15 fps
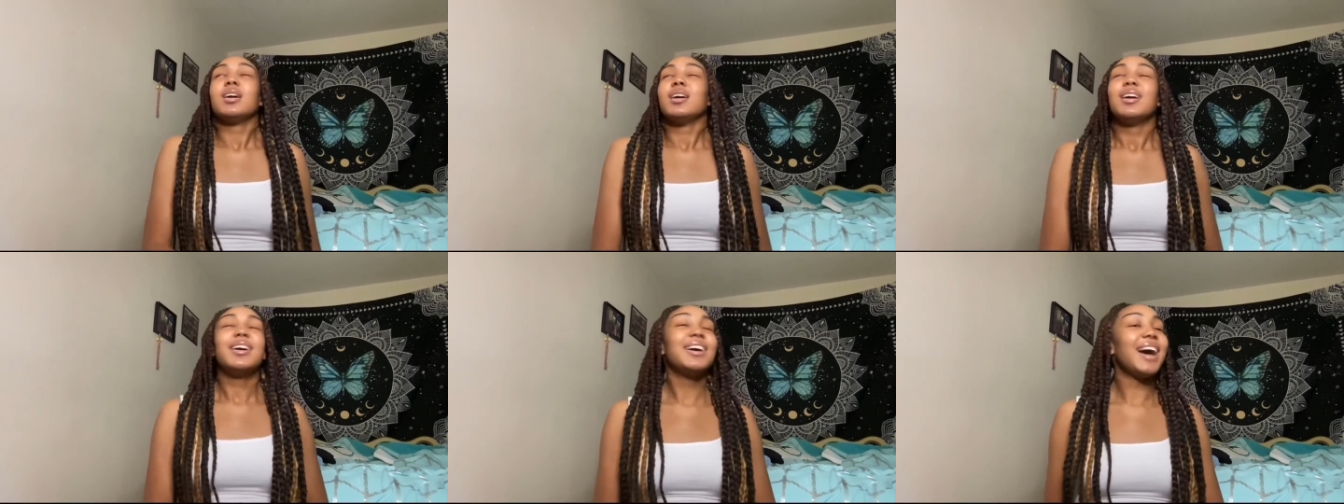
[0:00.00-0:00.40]

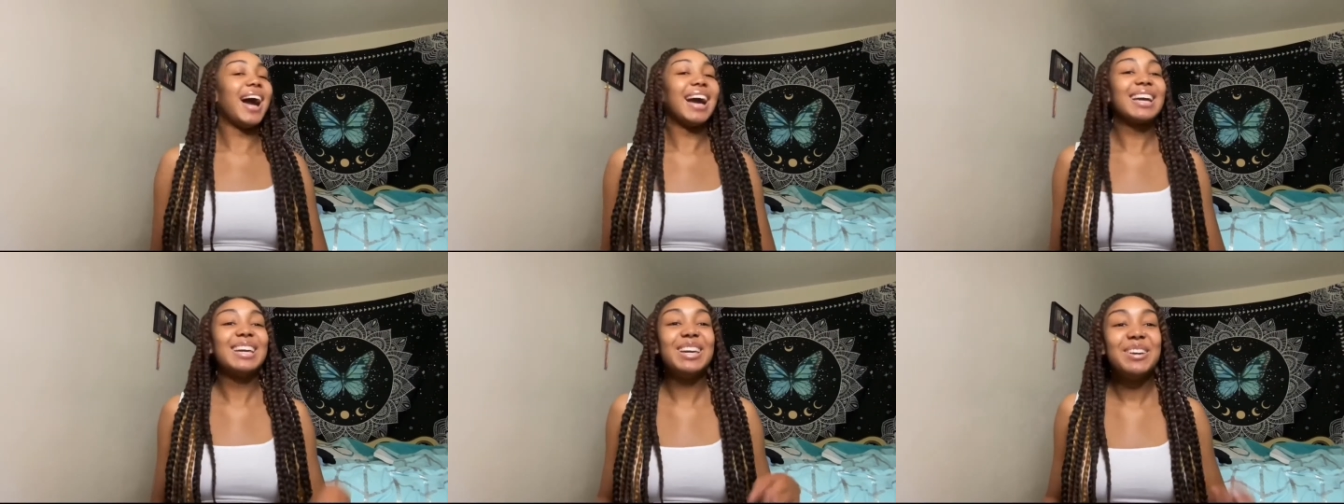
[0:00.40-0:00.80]
I
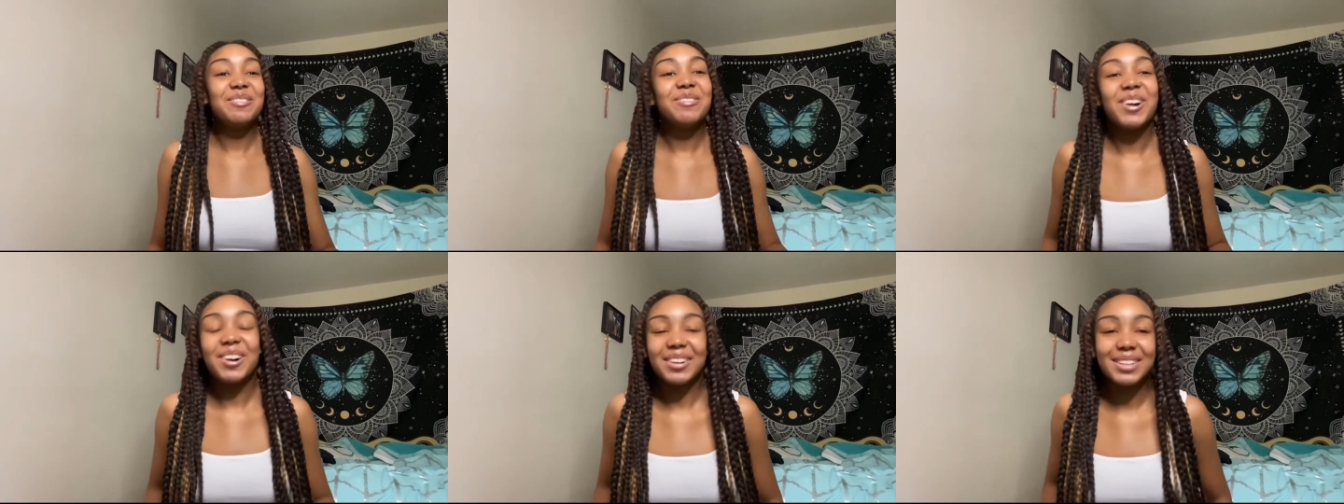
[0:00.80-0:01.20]
keep
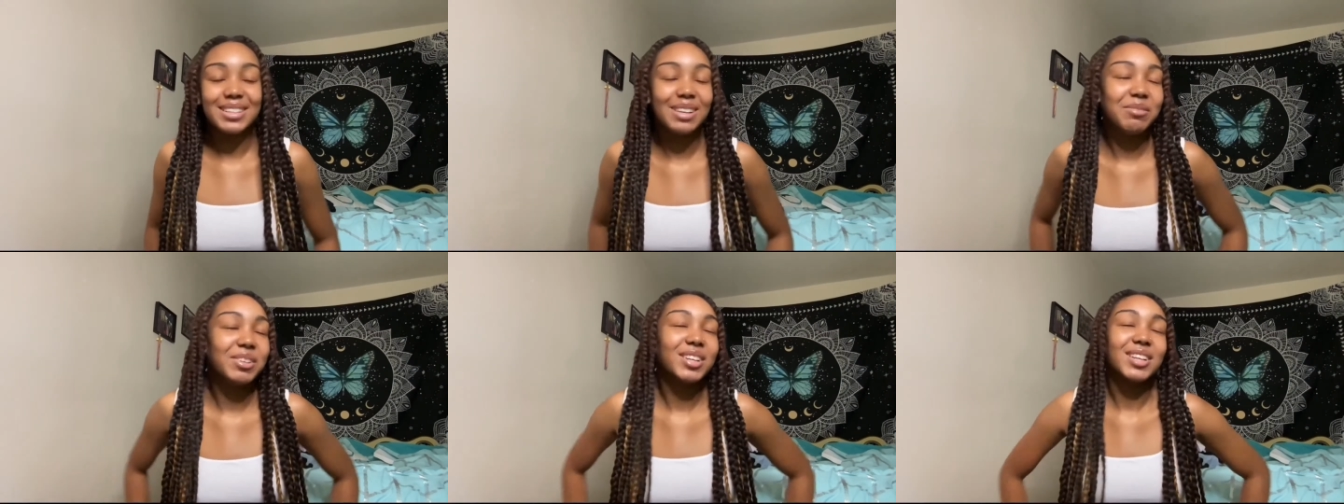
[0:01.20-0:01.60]
walking to
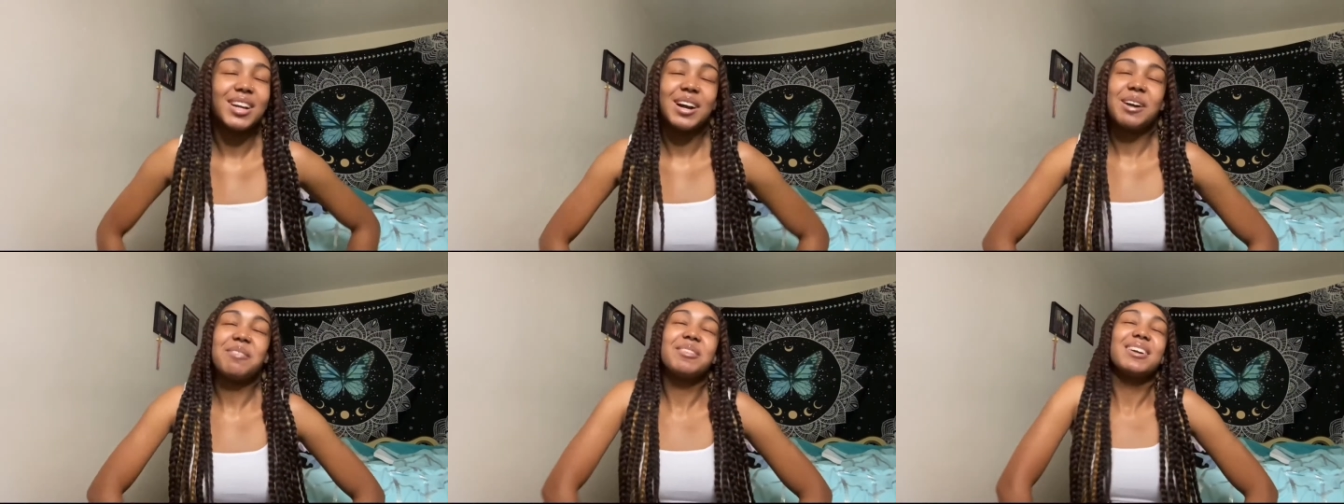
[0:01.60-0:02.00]
the middle of the
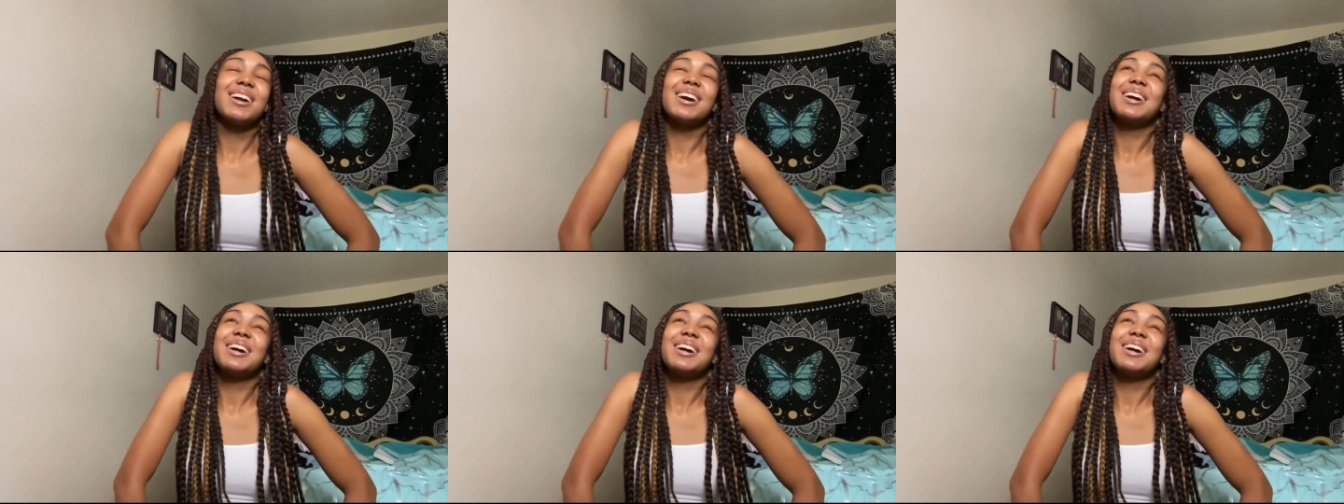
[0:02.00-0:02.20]
hallway, y'all.